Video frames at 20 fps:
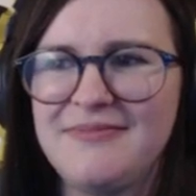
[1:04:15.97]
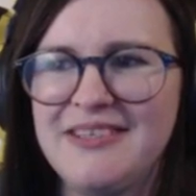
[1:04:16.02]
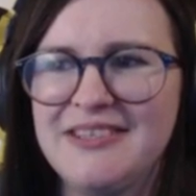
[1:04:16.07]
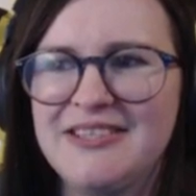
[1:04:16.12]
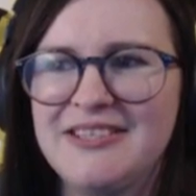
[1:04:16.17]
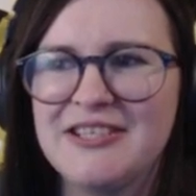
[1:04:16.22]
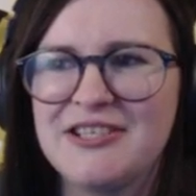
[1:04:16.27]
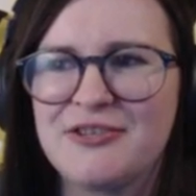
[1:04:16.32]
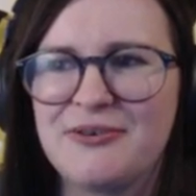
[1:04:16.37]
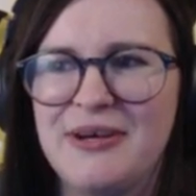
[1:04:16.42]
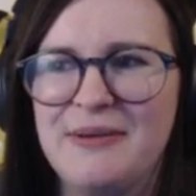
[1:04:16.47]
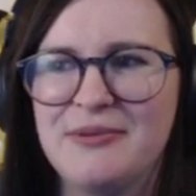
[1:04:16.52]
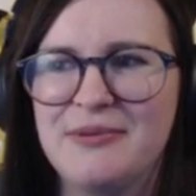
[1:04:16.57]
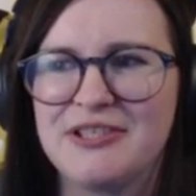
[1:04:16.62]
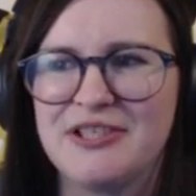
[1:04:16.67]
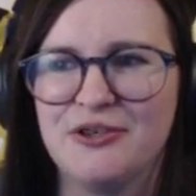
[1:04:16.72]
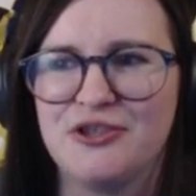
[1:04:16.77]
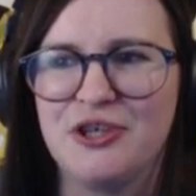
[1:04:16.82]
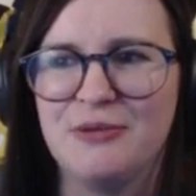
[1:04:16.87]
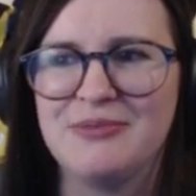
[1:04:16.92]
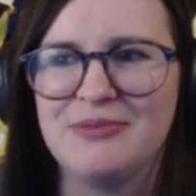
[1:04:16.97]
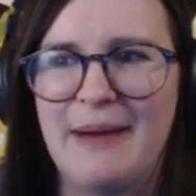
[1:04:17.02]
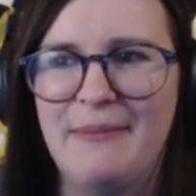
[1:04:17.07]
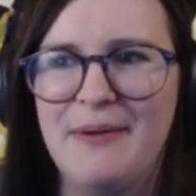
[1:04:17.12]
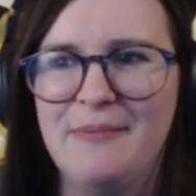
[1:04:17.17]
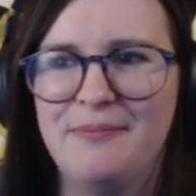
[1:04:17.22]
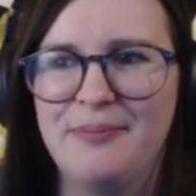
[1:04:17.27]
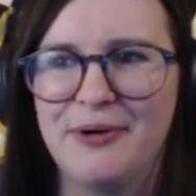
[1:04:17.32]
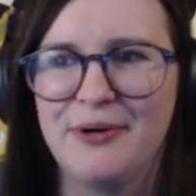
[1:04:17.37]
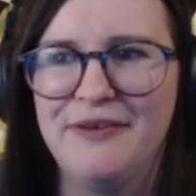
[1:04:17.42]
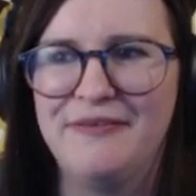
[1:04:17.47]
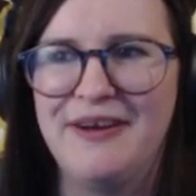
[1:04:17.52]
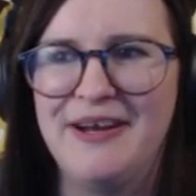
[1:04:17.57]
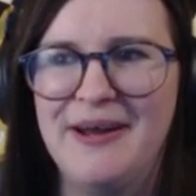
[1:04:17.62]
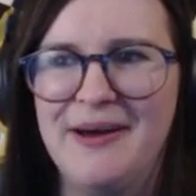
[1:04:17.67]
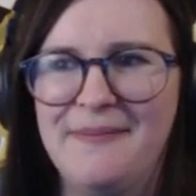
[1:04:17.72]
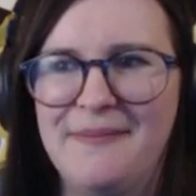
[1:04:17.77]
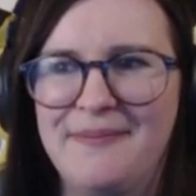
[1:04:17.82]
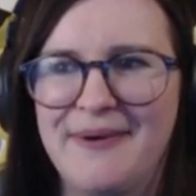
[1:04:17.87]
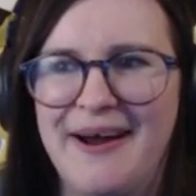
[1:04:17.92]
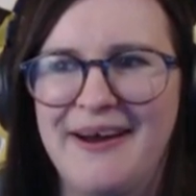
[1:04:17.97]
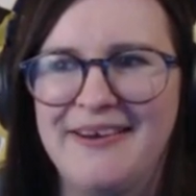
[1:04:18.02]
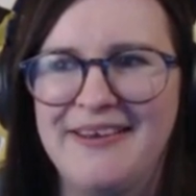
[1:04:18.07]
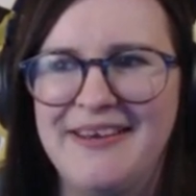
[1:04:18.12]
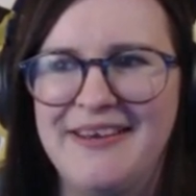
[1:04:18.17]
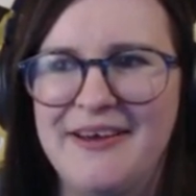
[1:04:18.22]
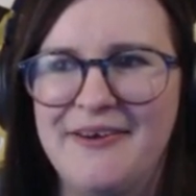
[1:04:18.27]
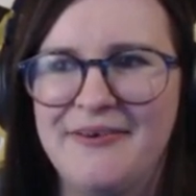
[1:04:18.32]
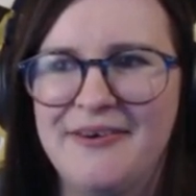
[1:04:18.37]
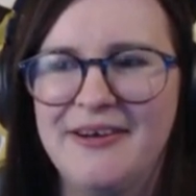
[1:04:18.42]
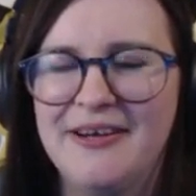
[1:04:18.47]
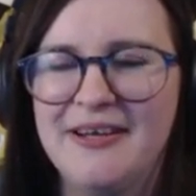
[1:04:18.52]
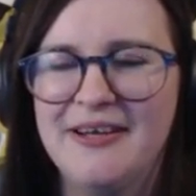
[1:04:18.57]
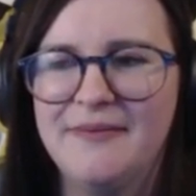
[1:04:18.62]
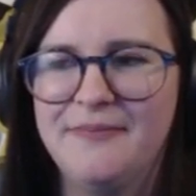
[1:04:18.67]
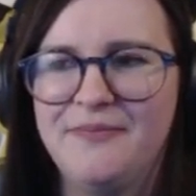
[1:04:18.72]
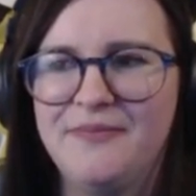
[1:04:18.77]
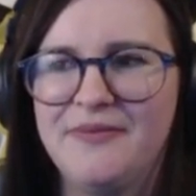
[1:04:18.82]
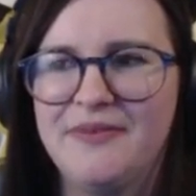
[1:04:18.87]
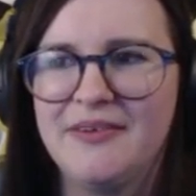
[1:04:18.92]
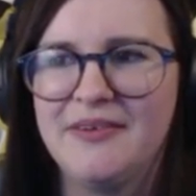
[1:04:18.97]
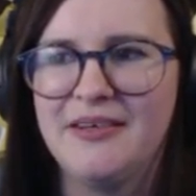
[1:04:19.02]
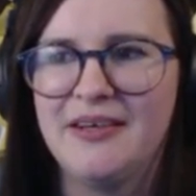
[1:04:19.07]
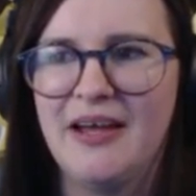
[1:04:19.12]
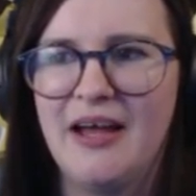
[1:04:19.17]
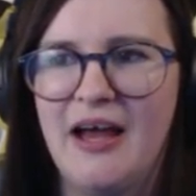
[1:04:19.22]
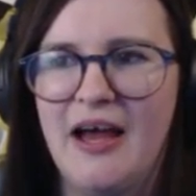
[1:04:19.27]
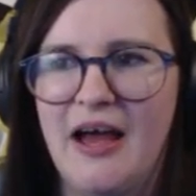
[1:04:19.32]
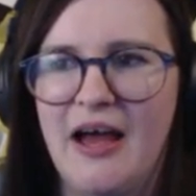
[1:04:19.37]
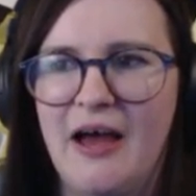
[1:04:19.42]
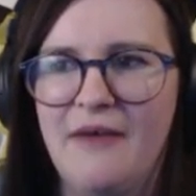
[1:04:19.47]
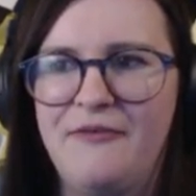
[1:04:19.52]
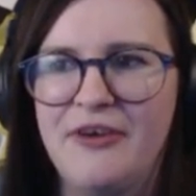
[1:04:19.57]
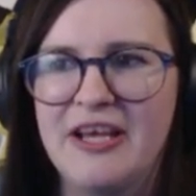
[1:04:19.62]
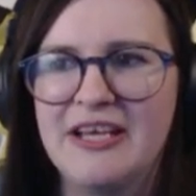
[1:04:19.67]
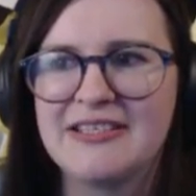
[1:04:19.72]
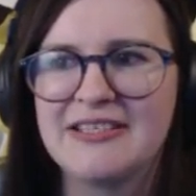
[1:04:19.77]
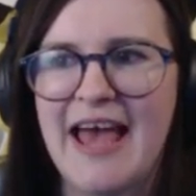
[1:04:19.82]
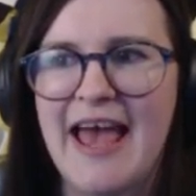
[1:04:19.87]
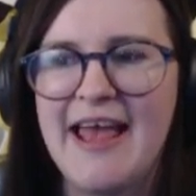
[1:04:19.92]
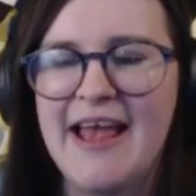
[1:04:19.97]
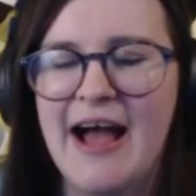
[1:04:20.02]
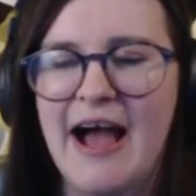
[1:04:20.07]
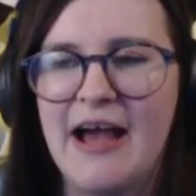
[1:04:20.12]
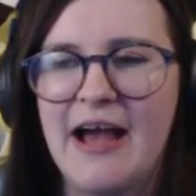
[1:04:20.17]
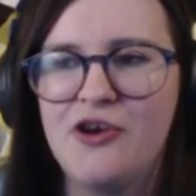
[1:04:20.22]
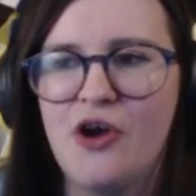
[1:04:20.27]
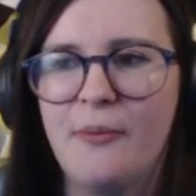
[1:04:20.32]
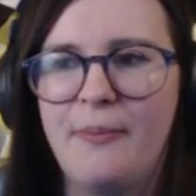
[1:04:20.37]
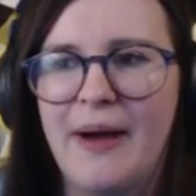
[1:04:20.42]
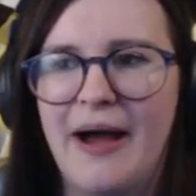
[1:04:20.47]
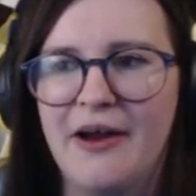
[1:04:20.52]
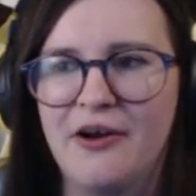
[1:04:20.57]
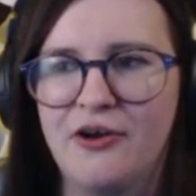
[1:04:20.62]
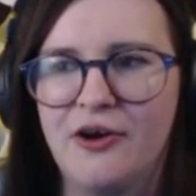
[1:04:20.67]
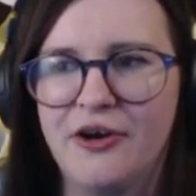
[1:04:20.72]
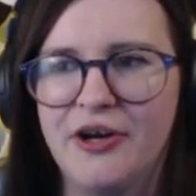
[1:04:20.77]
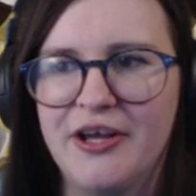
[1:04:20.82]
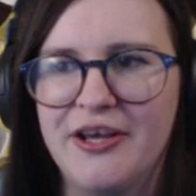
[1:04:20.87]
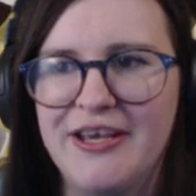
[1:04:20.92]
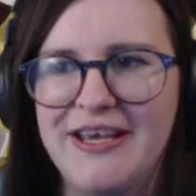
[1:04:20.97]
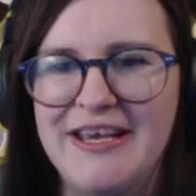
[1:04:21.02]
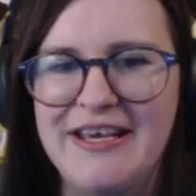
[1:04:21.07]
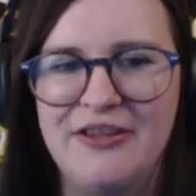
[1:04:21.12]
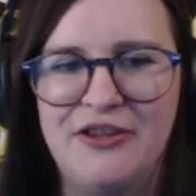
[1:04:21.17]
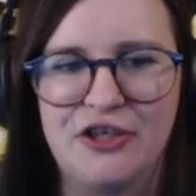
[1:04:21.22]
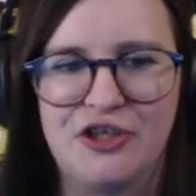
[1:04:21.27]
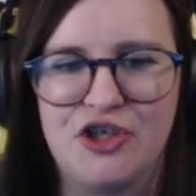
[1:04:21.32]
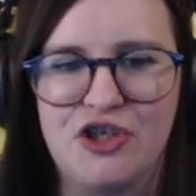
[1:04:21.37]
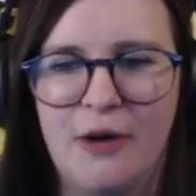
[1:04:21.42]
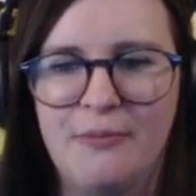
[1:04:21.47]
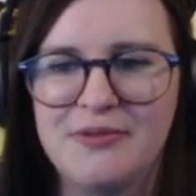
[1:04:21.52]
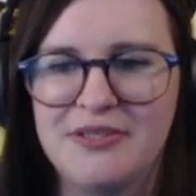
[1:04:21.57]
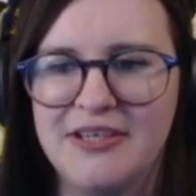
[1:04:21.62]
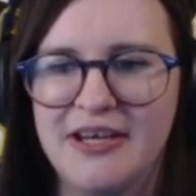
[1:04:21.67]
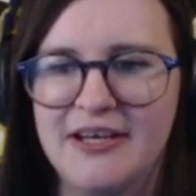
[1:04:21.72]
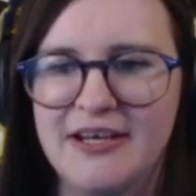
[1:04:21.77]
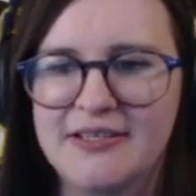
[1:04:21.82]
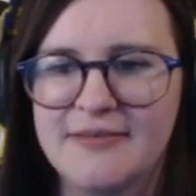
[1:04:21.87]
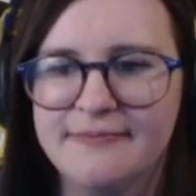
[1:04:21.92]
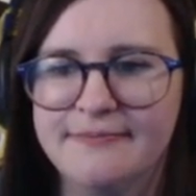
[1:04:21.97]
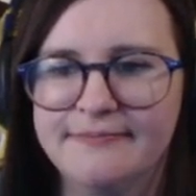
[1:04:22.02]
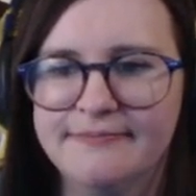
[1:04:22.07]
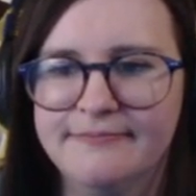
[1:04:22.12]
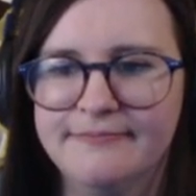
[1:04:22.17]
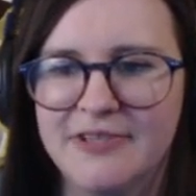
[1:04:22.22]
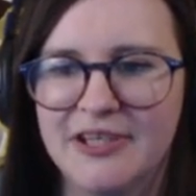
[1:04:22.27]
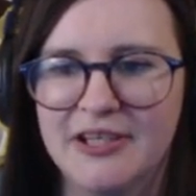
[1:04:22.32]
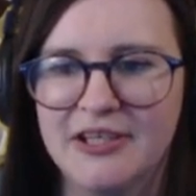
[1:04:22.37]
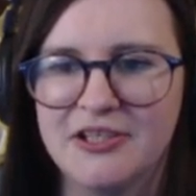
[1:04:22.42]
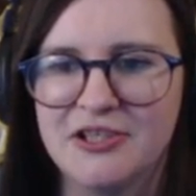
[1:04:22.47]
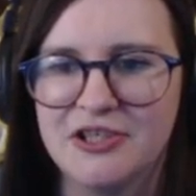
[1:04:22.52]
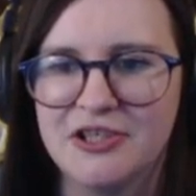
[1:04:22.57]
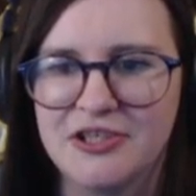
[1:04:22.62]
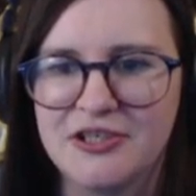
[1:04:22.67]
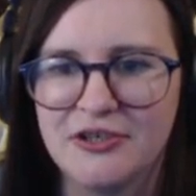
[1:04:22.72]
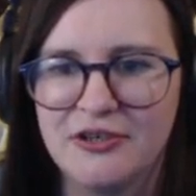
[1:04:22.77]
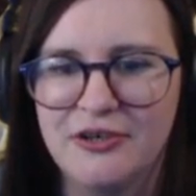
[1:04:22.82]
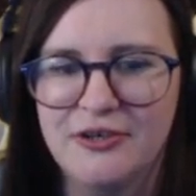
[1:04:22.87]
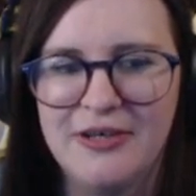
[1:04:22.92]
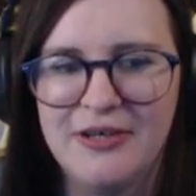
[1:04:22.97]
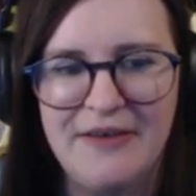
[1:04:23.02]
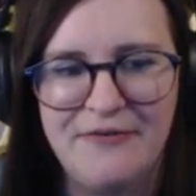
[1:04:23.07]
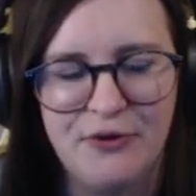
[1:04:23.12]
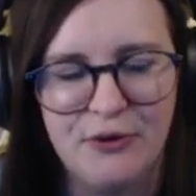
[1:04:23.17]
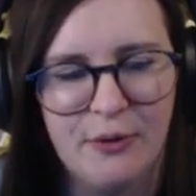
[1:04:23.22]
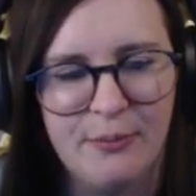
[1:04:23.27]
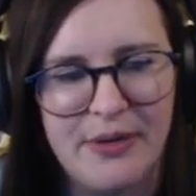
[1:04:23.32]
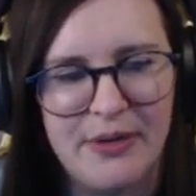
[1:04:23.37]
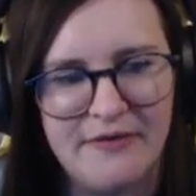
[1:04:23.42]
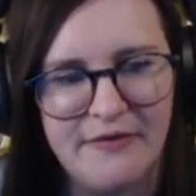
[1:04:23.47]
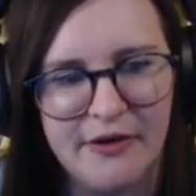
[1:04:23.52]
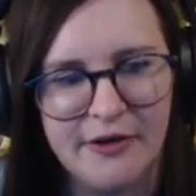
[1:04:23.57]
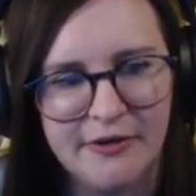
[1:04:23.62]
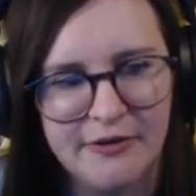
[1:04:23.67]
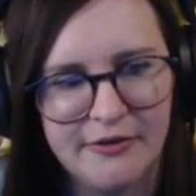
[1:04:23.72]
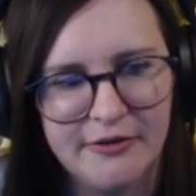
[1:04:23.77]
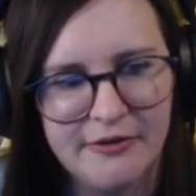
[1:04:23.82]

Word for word: Didn't scream, but still jumped. I'm improving. I'm proud of you. Uh, I think it's AI, not pattern. Got it. Eat the chopsticks. Mmm, delicious. If you're a beaver.